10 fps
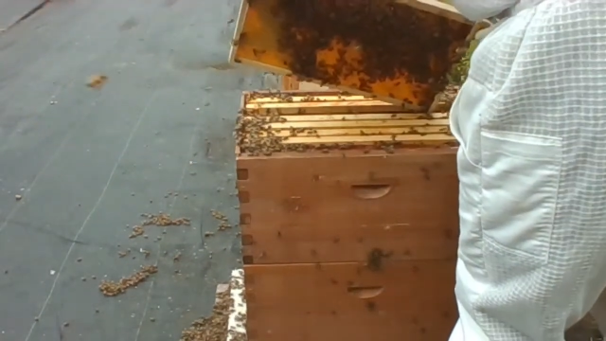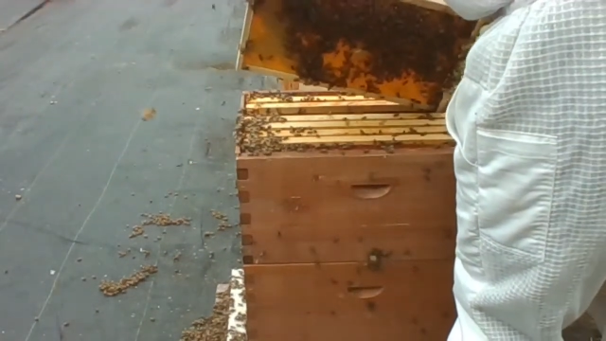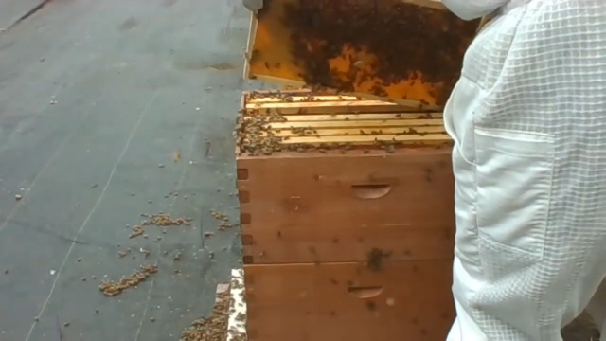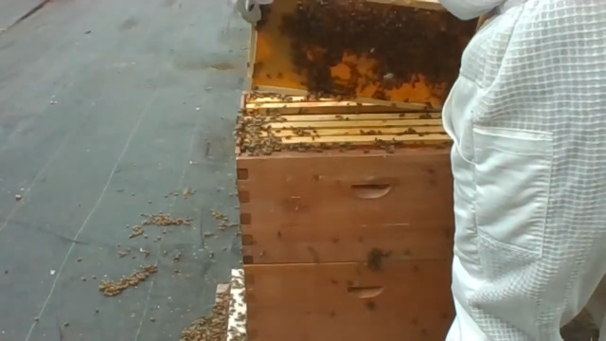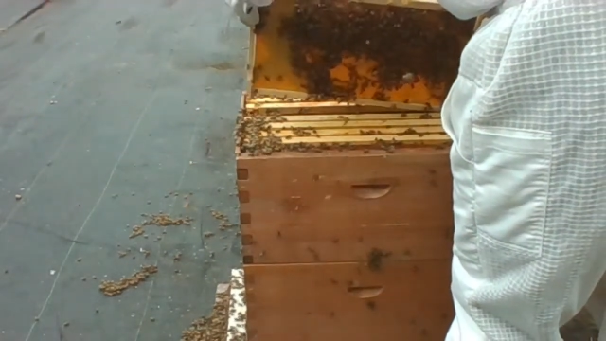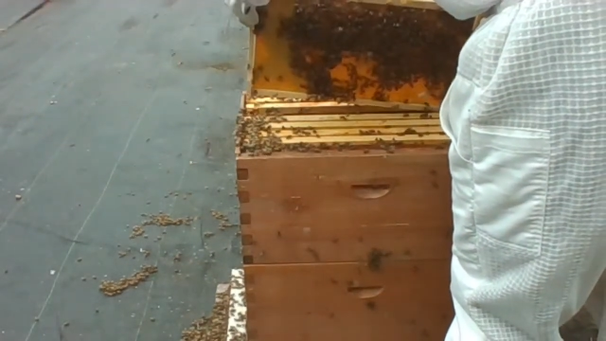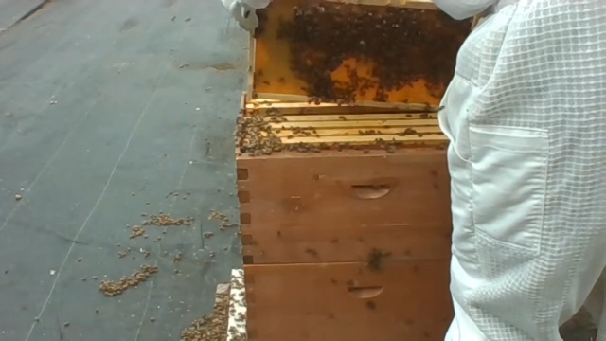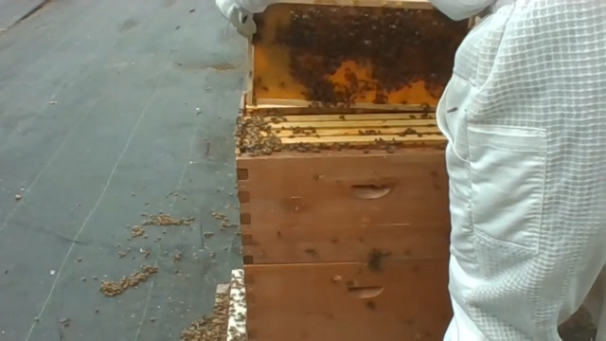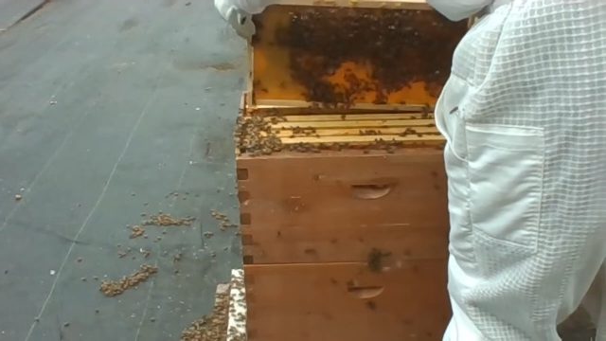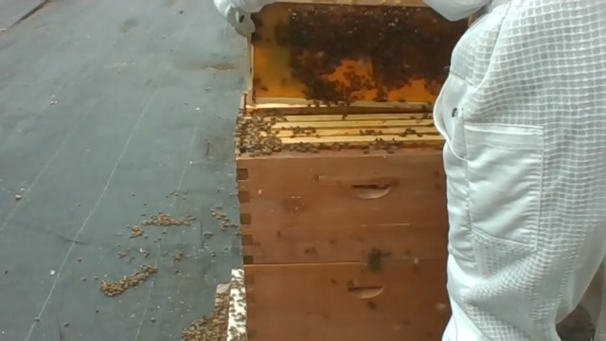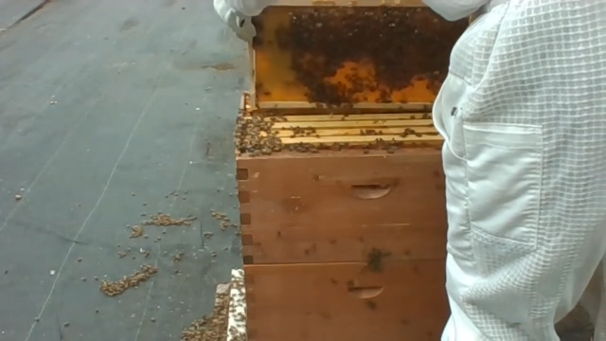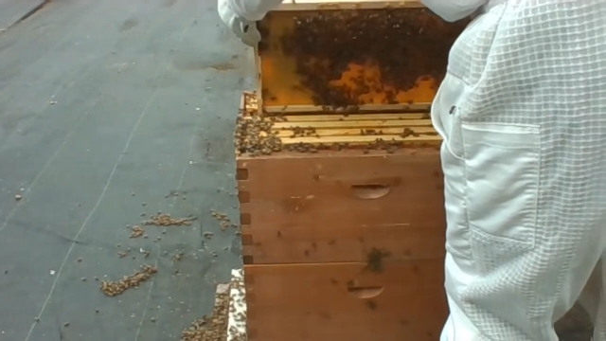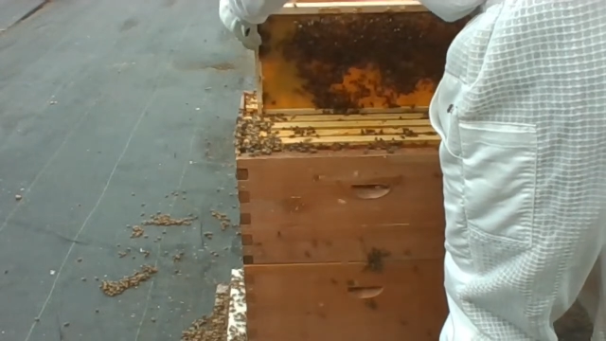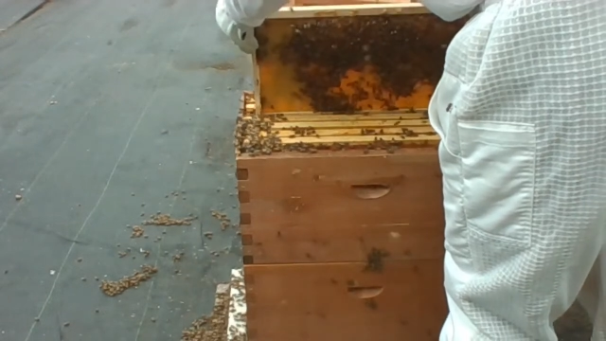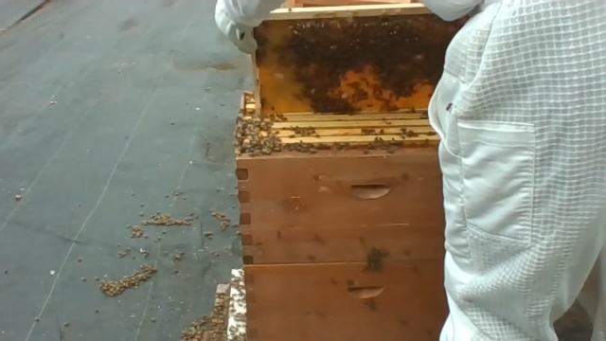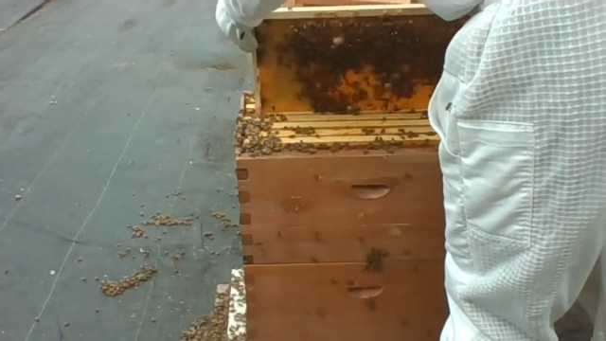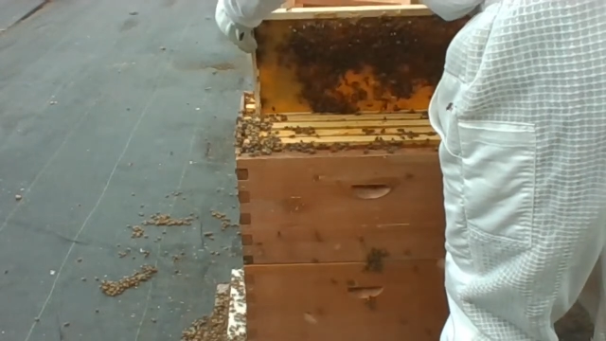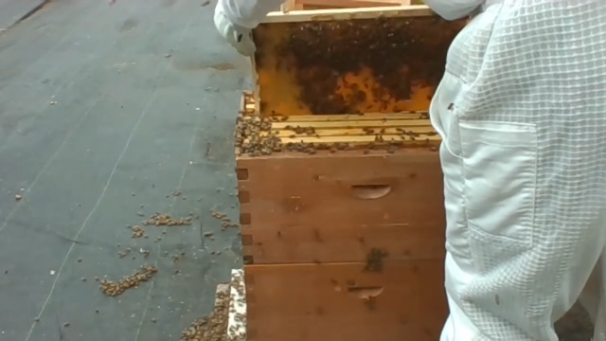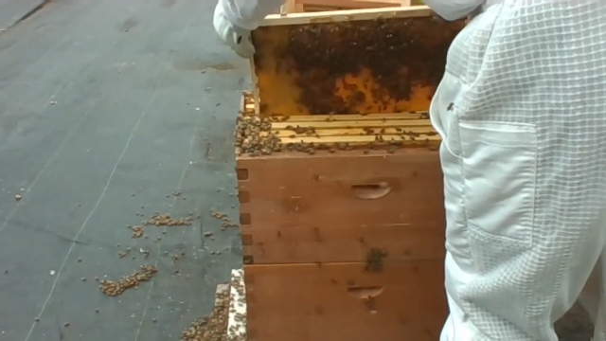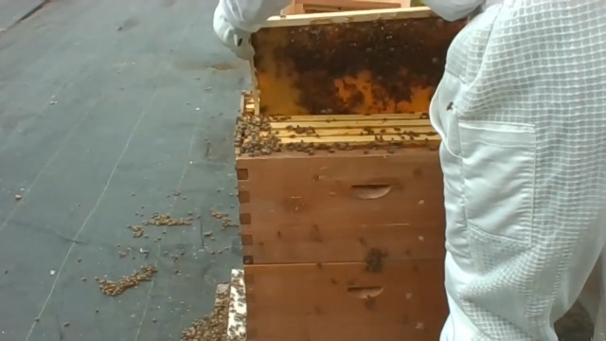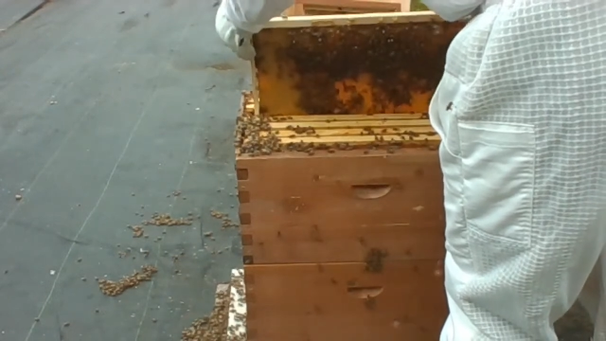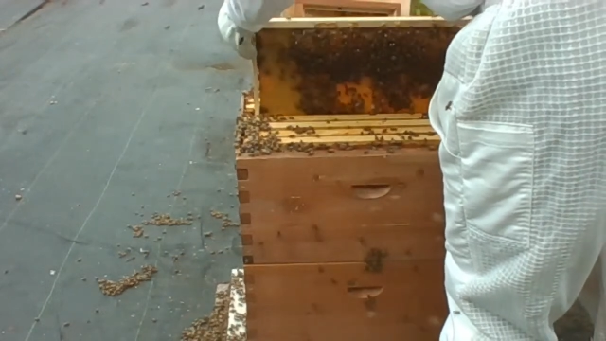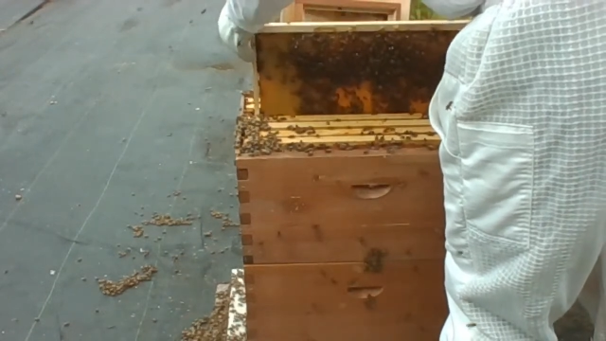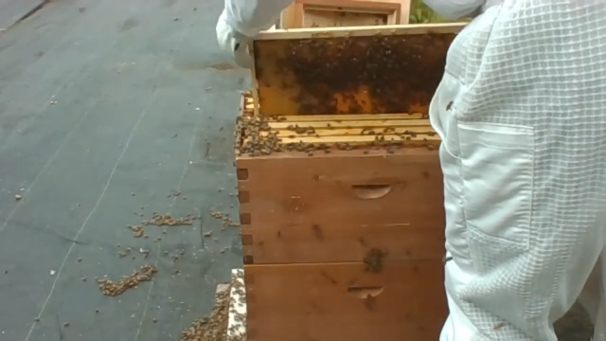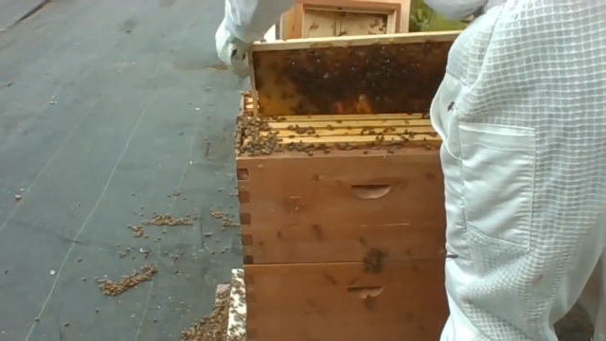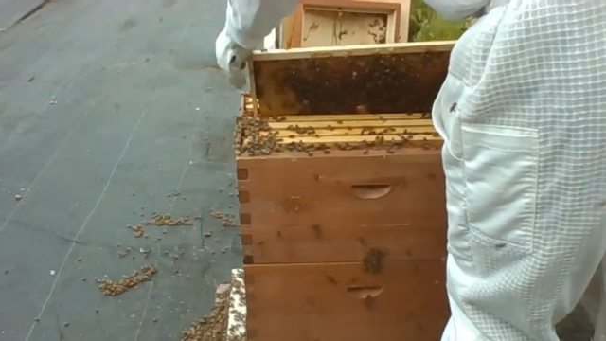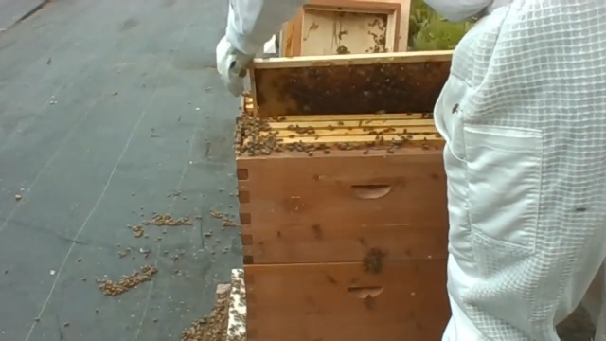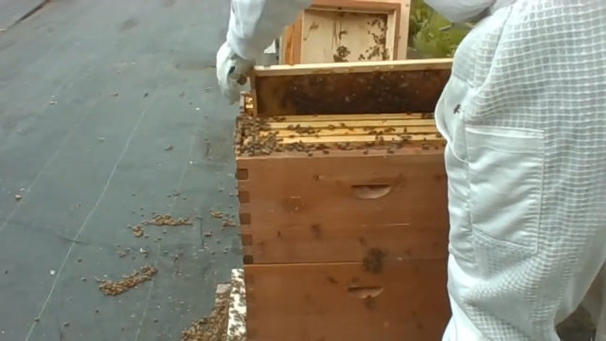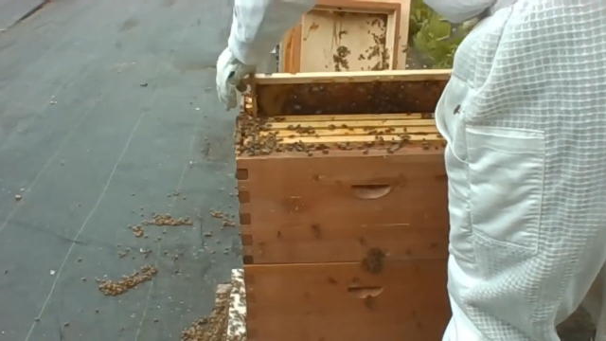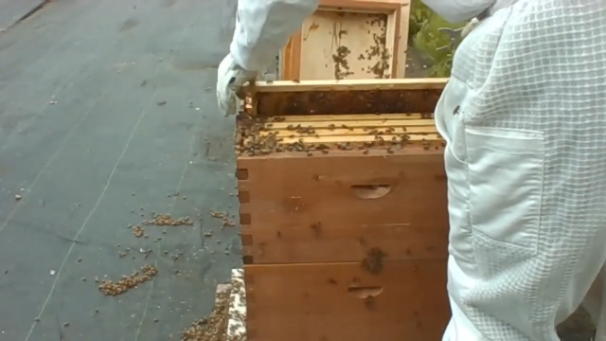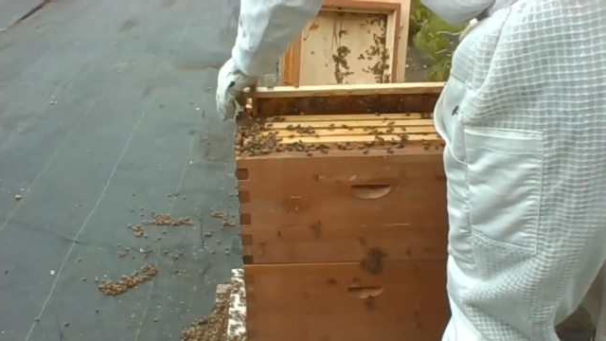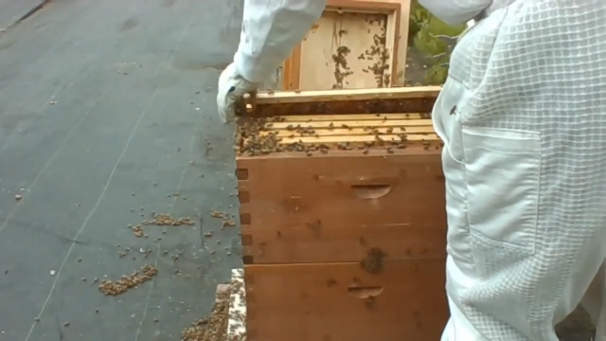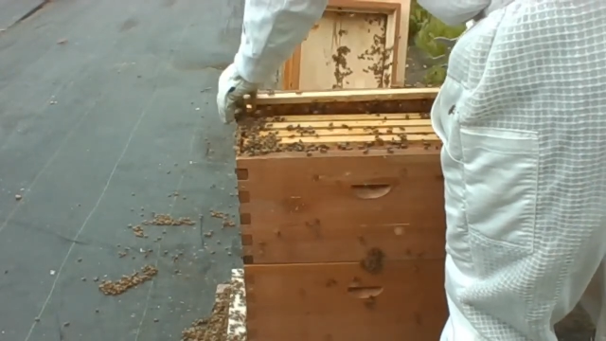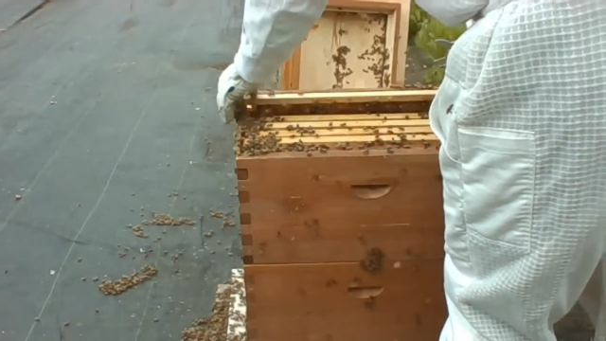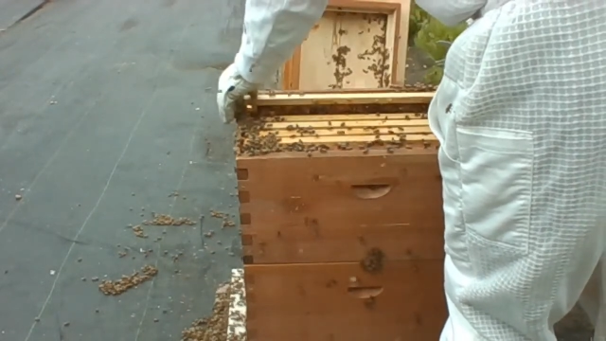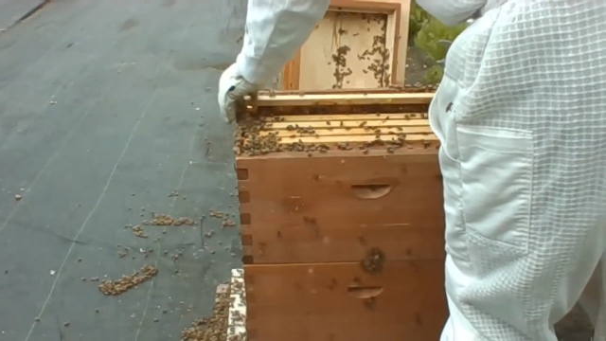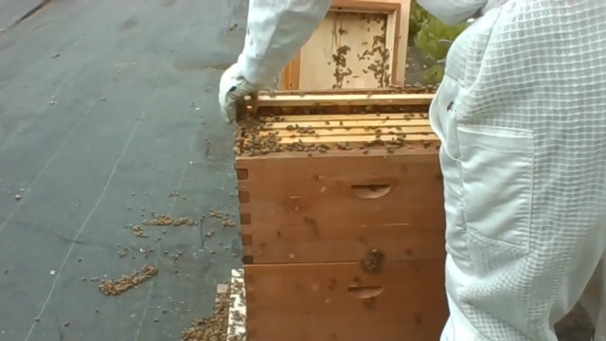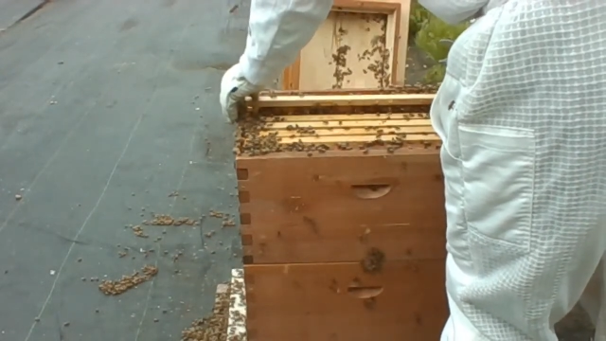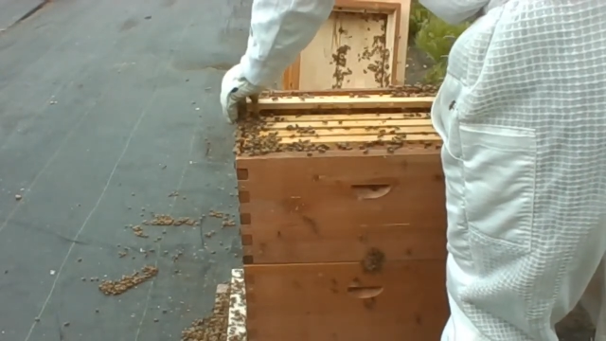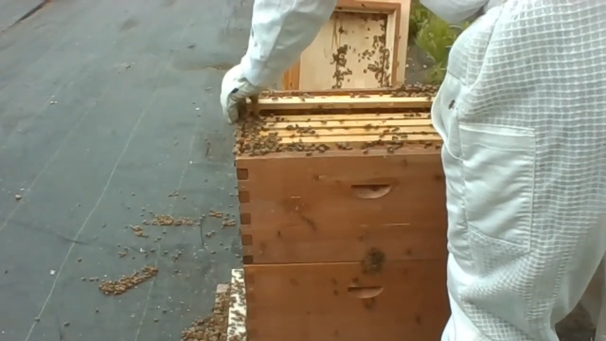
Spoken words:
No face is visible, so there are no lips to read.